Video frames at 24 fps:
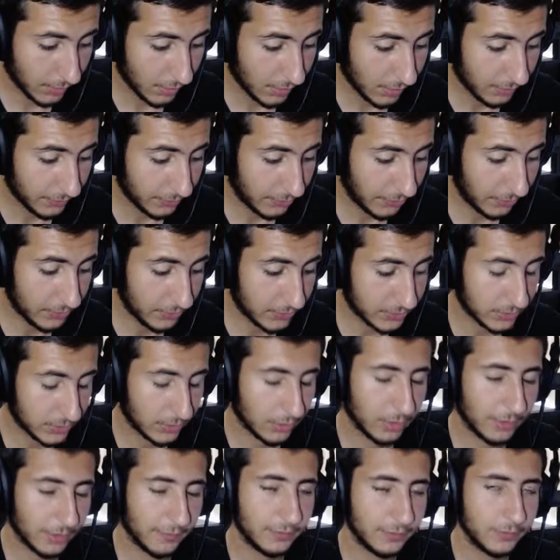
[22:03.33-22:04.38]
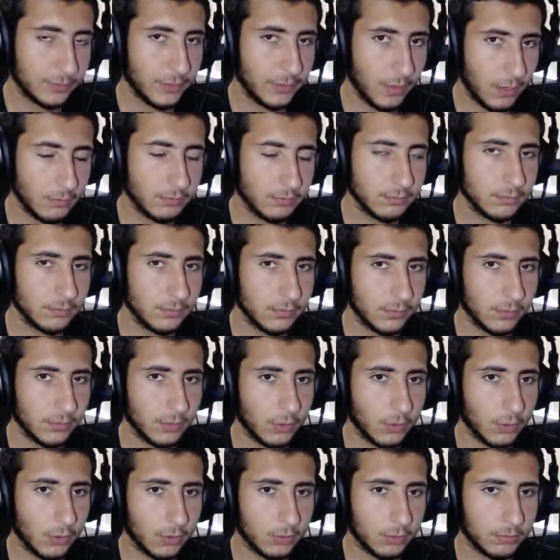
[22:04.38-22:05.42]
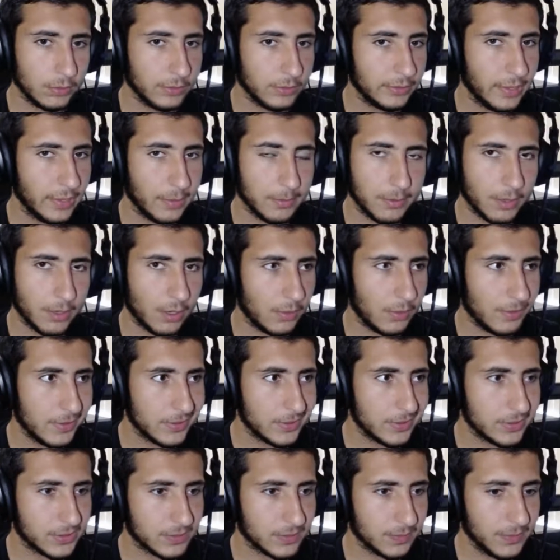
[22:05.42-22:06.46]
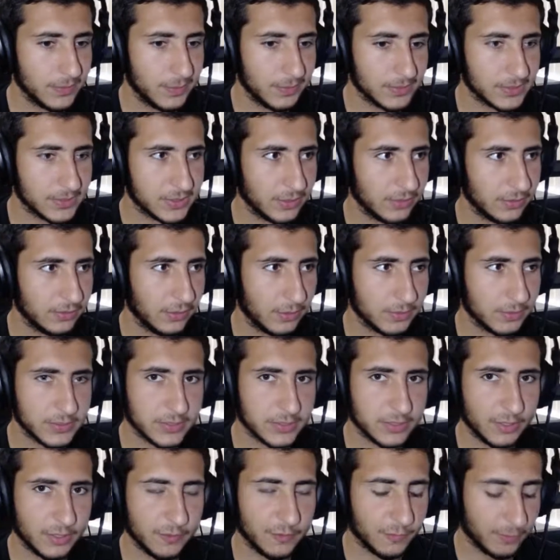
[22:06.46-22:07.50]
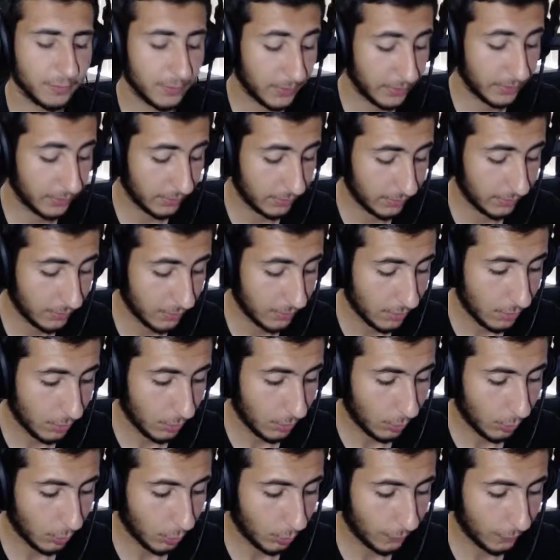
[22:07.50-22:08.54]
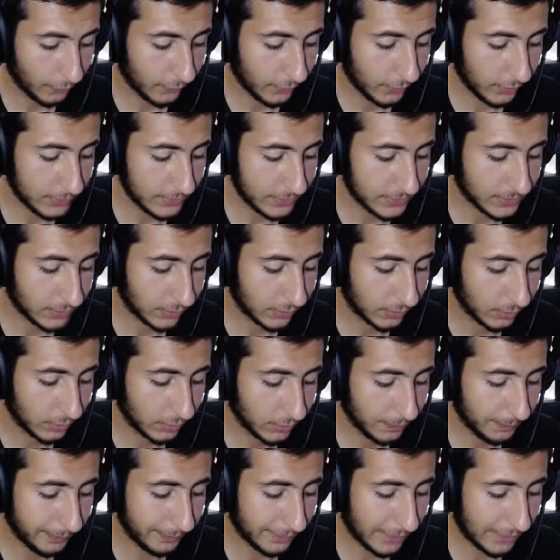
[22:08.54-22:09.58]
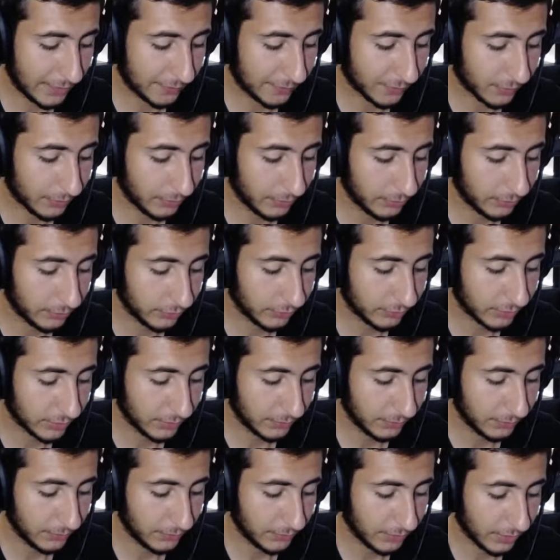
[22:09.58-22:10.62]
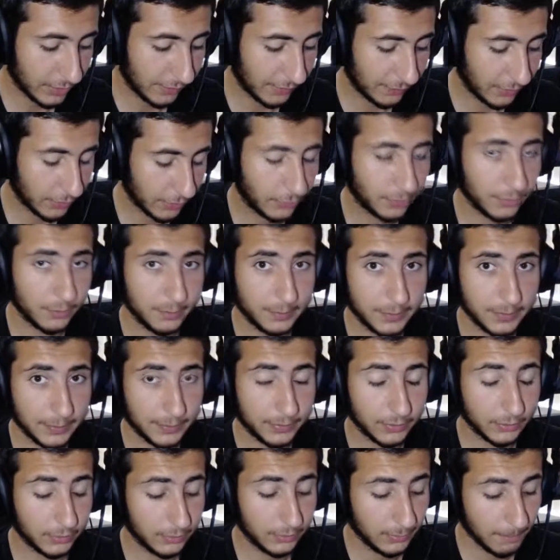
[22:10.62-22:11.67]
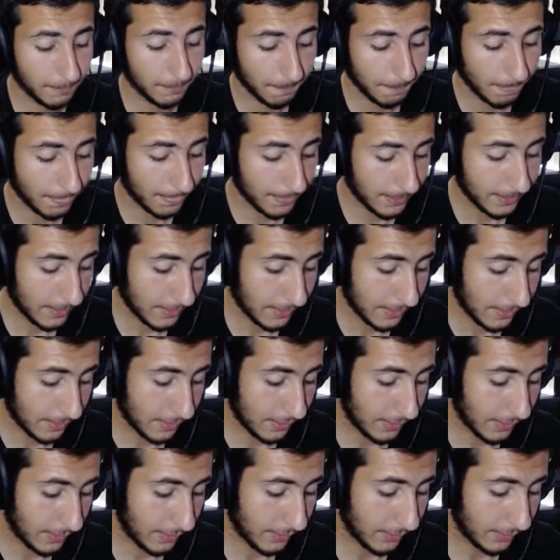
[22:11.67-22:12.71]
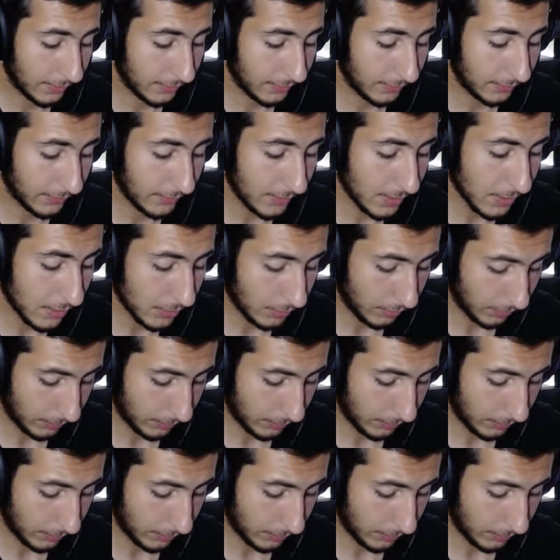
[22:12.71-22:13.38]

There is a lot of horrible dumb comments. People say dumb stuff, but overall it's a good platform, you know, to communicate with other people. And yeah.